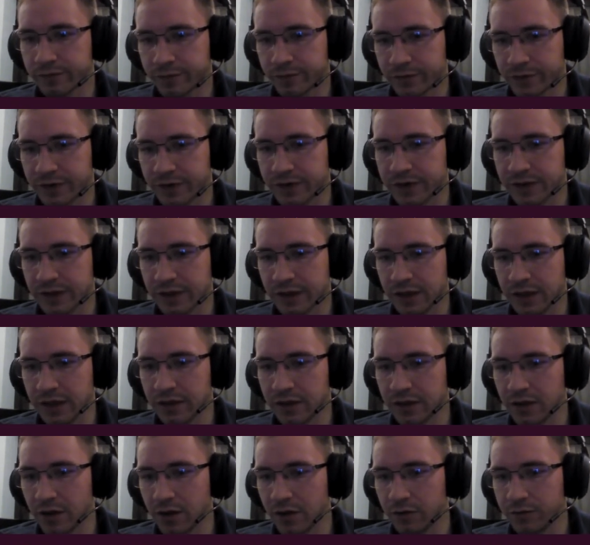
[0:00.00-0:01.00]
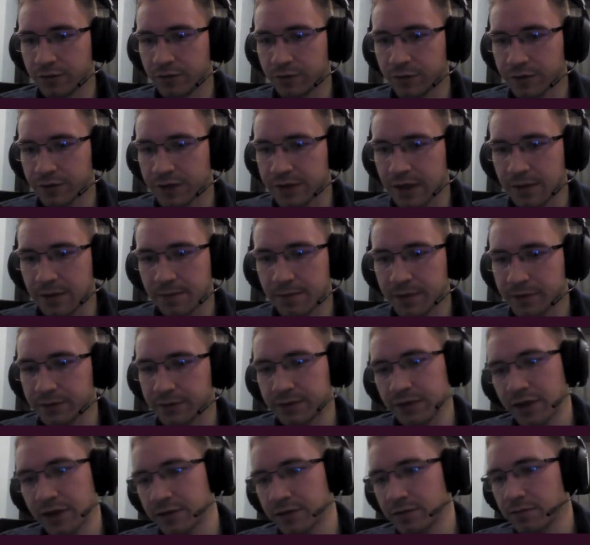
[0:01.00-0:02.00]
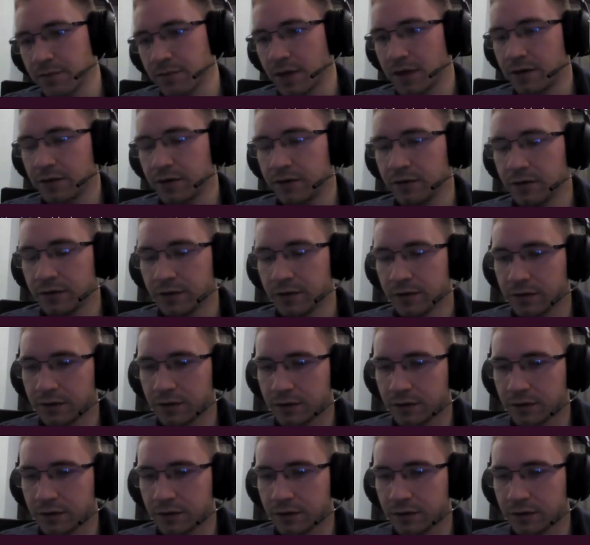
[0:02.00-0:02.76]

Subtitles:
seed node, for example. It doesn't matter.